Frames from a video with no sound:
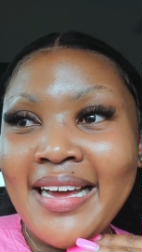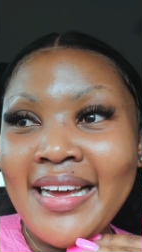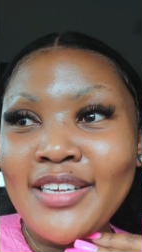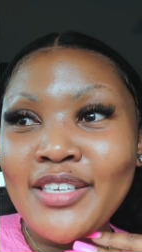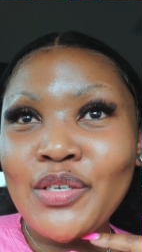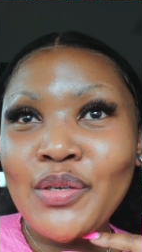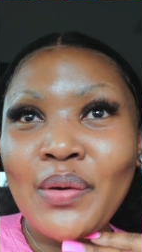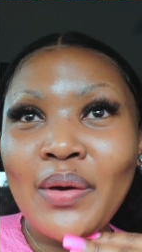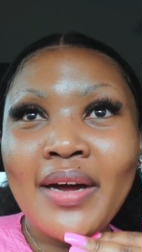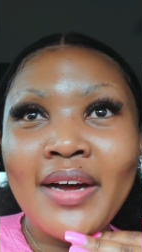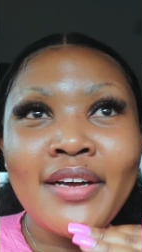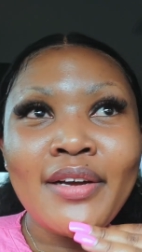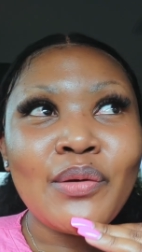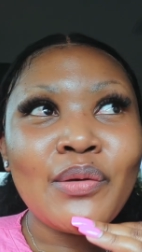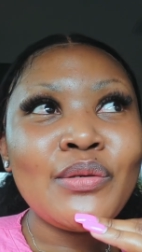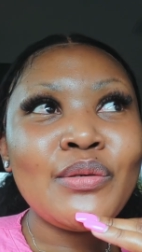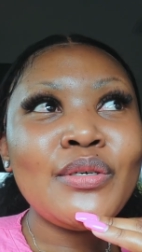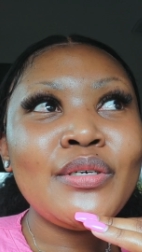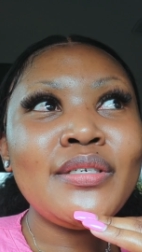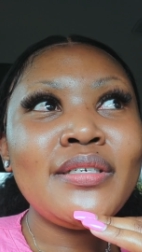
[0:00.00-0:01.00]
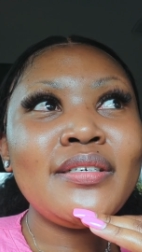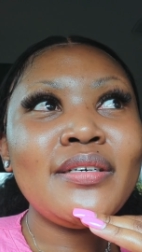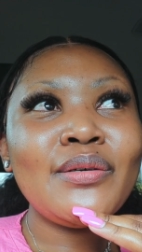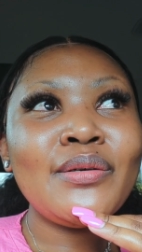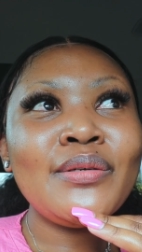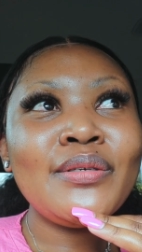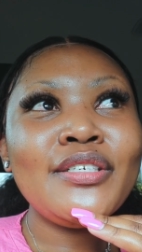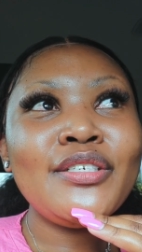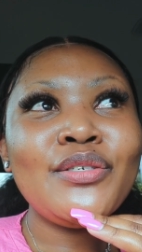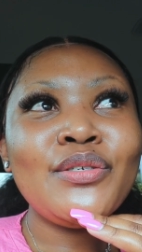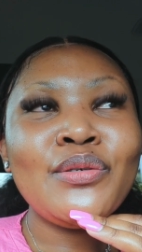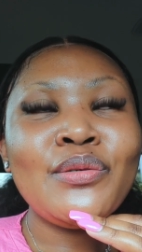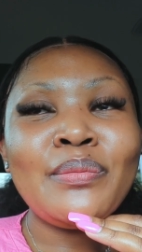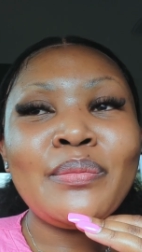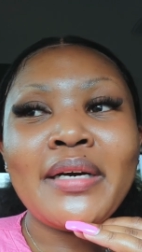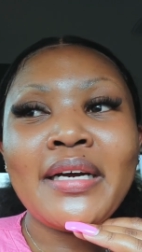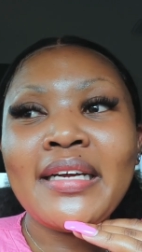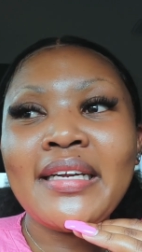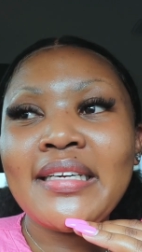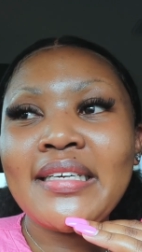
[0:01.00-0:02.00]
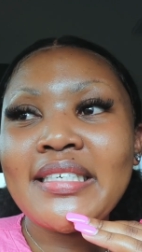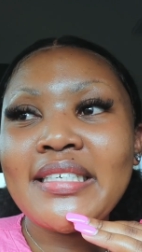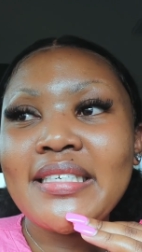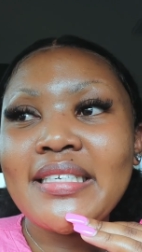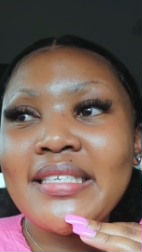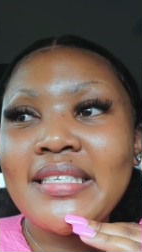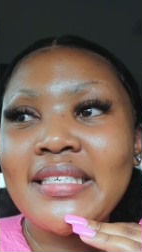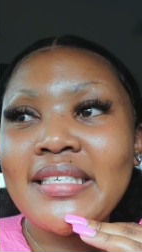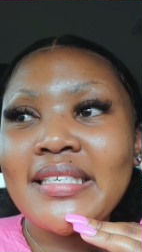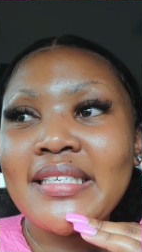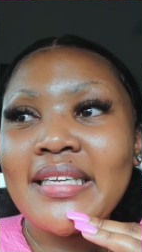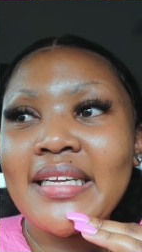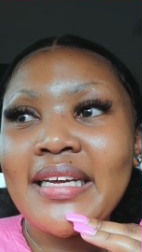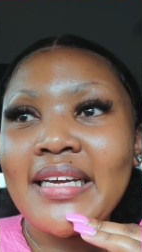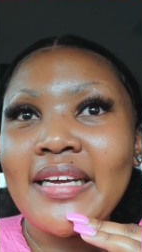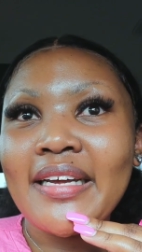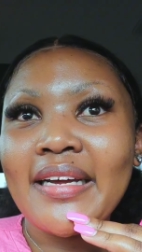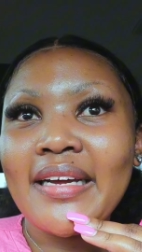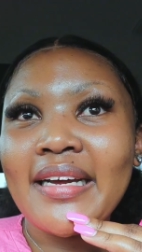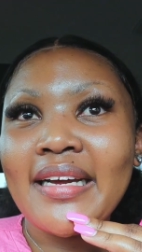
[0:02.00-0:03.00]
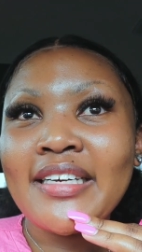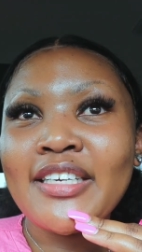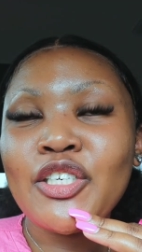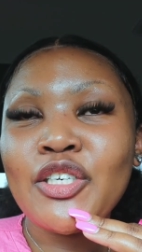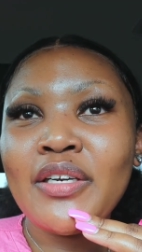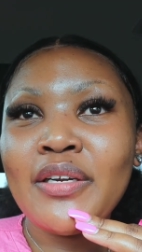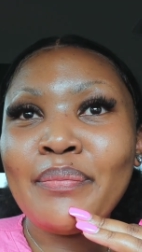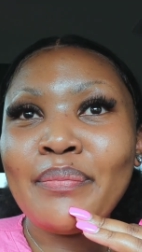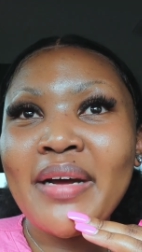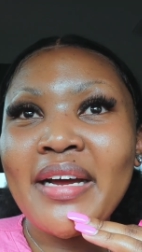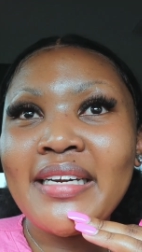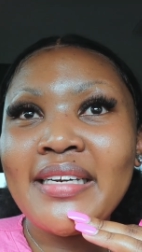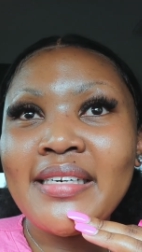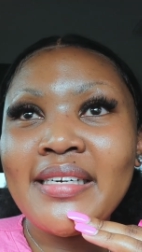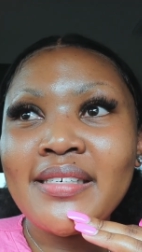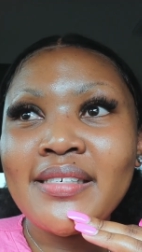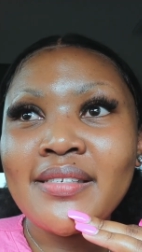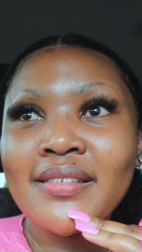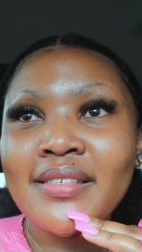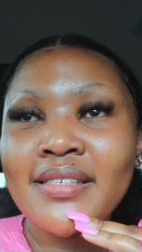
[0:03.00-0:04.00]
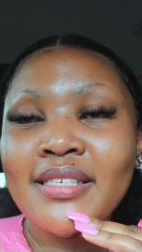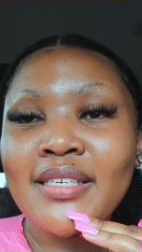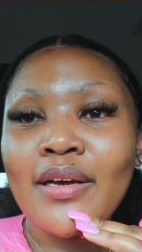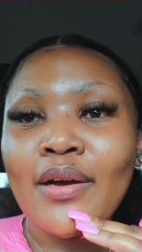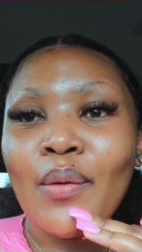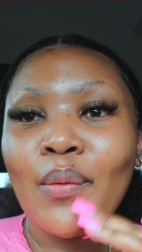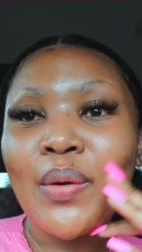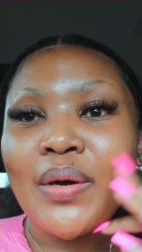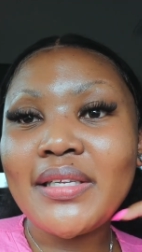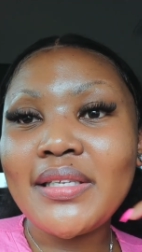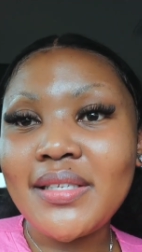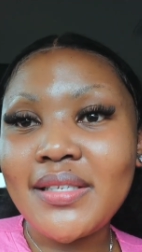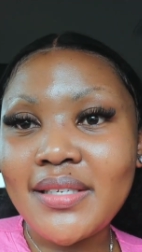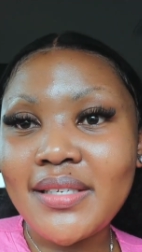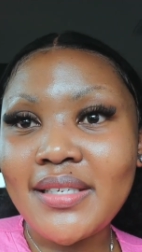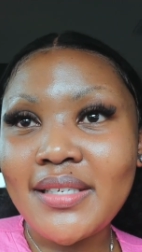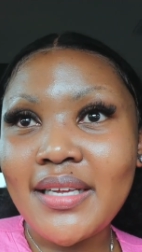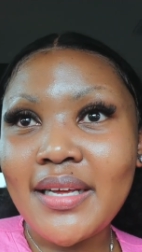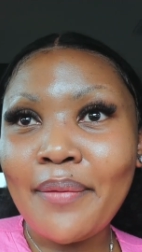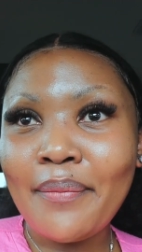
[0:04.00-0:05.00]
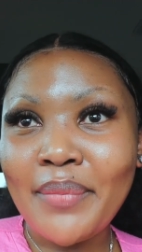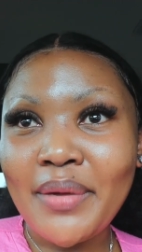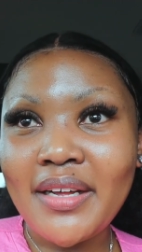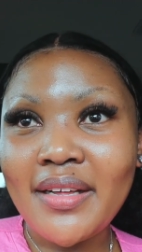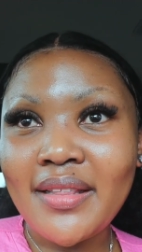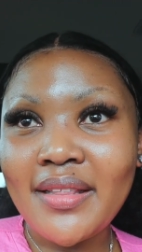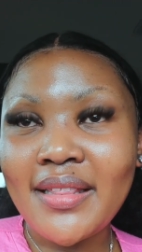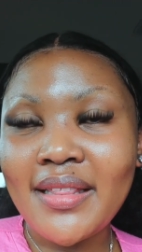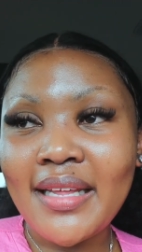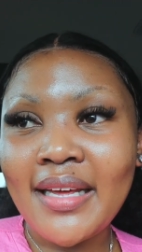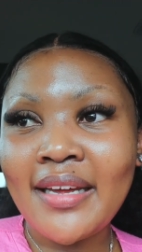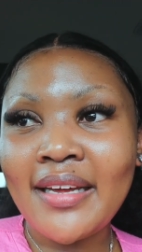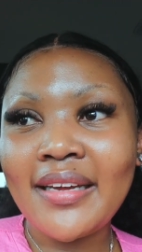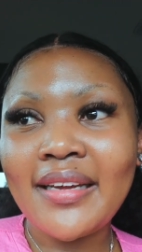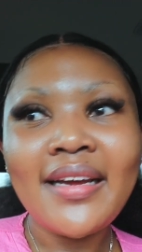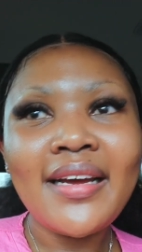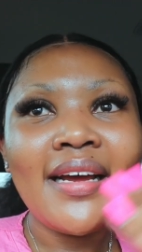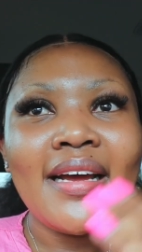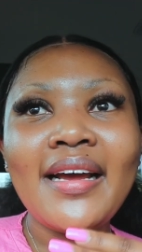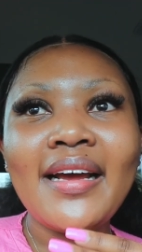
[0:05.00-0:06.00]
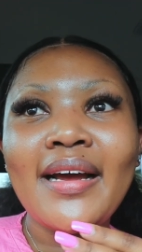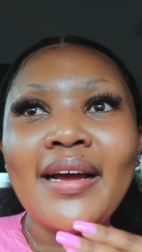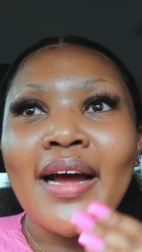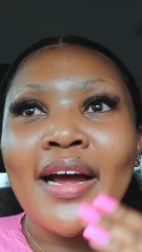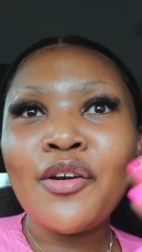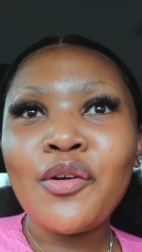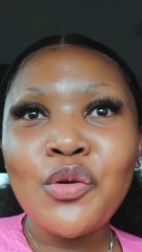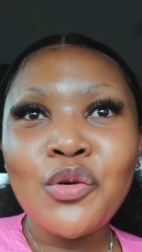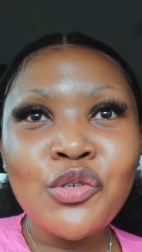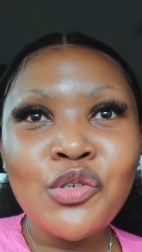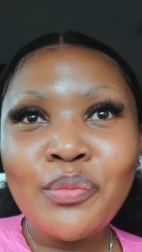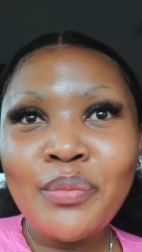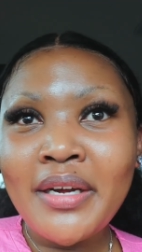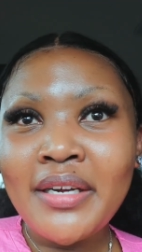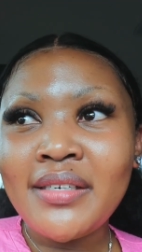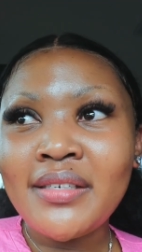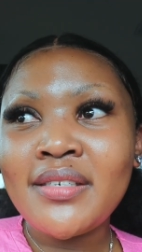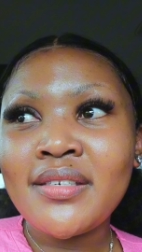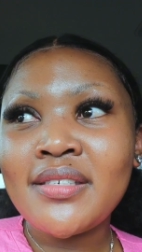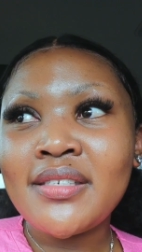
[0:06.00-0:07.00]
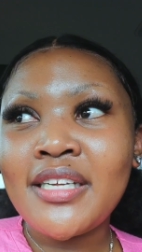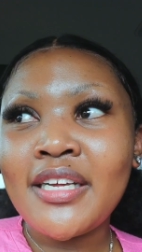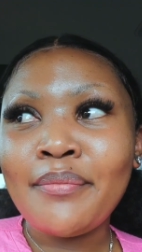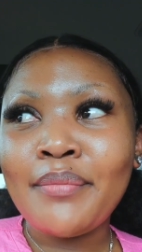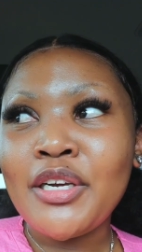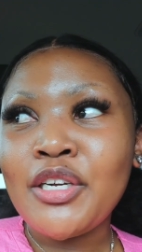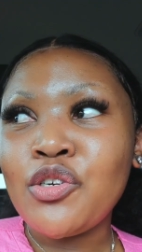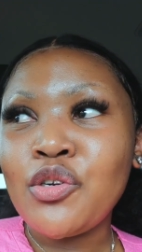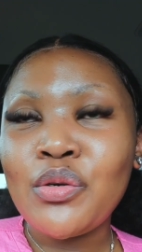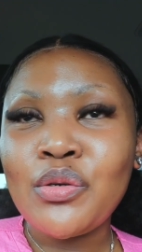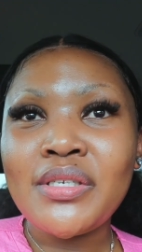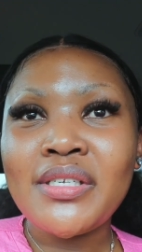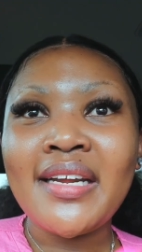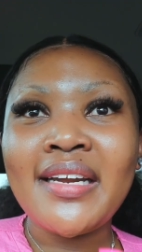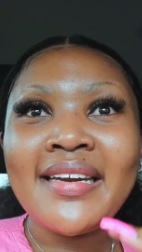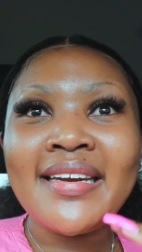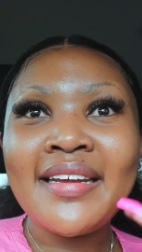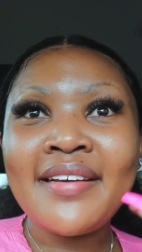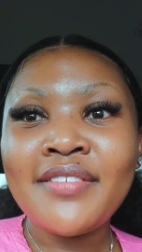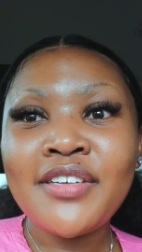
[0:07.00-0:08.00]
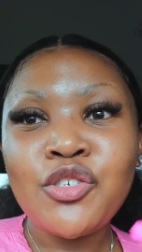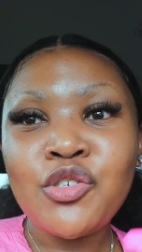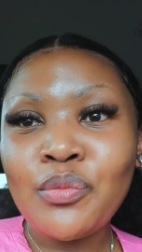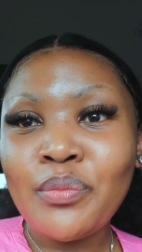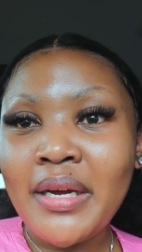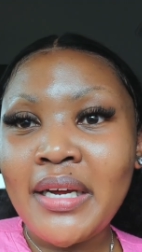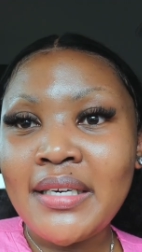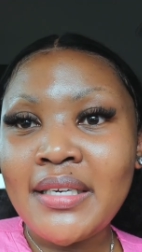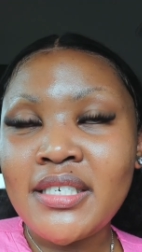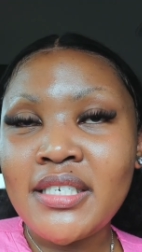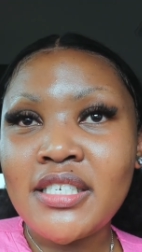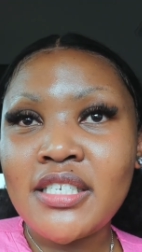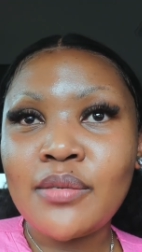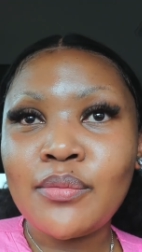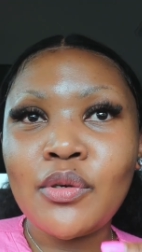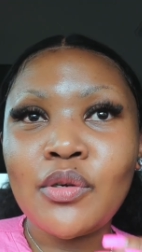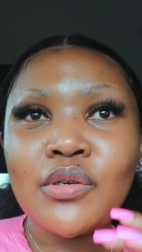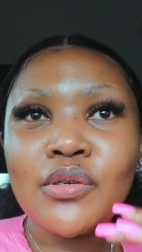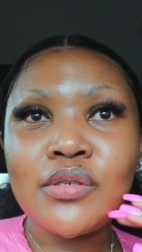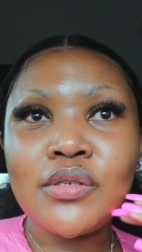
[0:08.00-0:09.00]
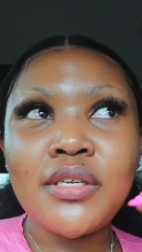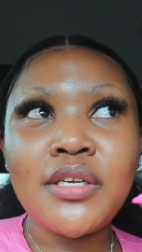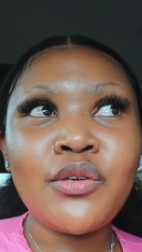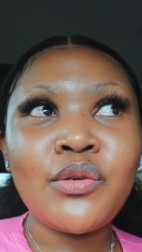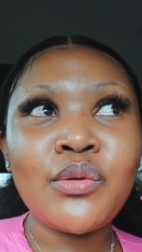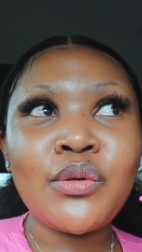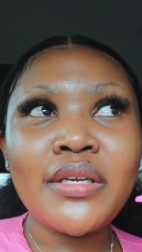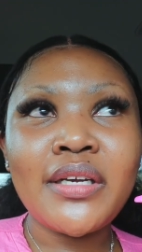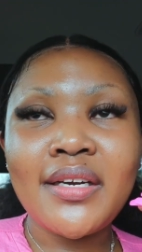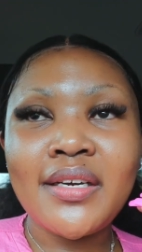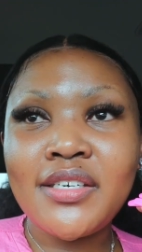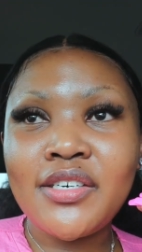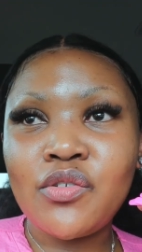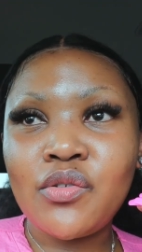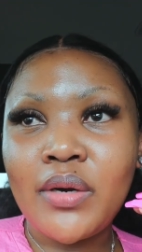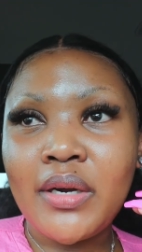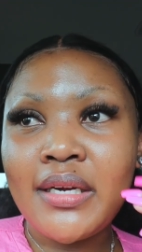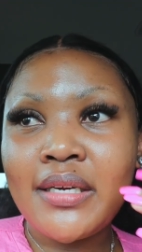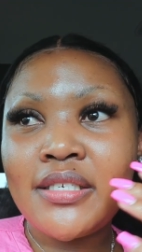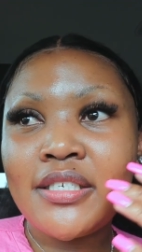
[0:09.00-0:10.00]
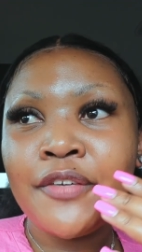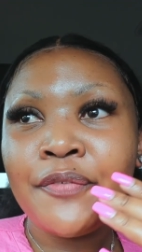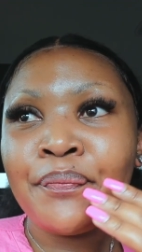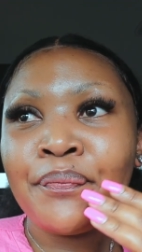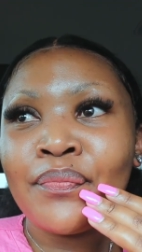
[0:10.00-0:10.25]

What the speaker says: So I only do my lashes, actually my nails, once a month. Like, I go do my nails and my toes and never do my lashes because they don't get it right.